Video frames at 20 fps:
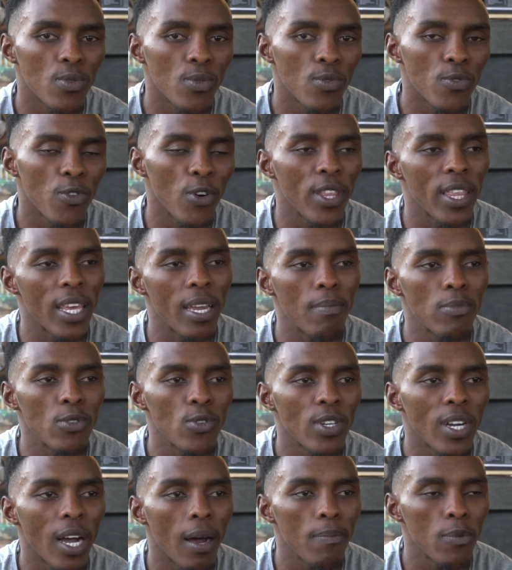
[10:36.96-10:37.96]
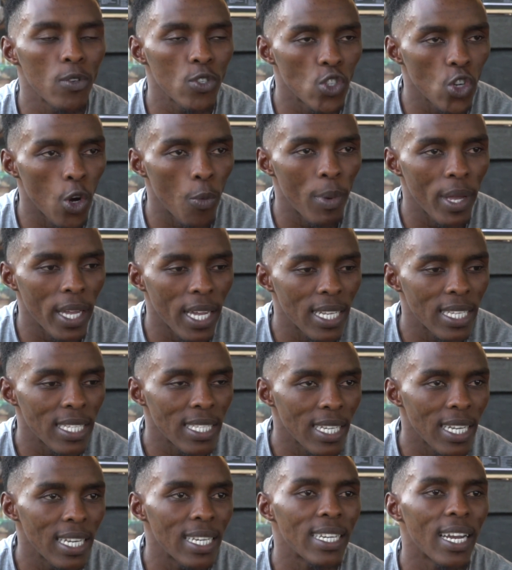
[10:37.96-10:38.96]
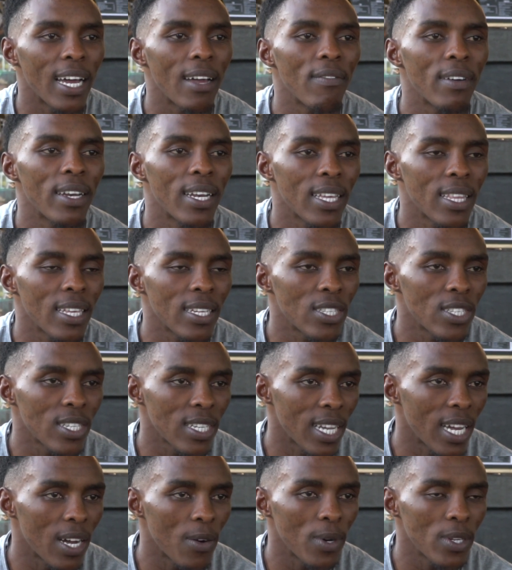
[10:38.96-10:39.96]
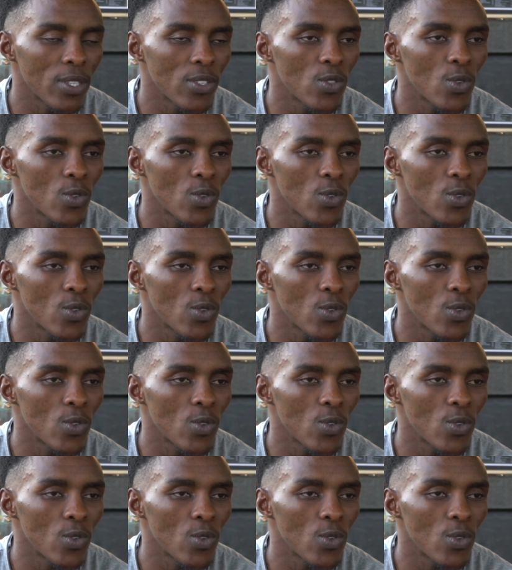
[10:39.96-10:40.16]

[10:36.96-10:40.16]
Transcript: for them to come to Joburg and still drive another 3 hours,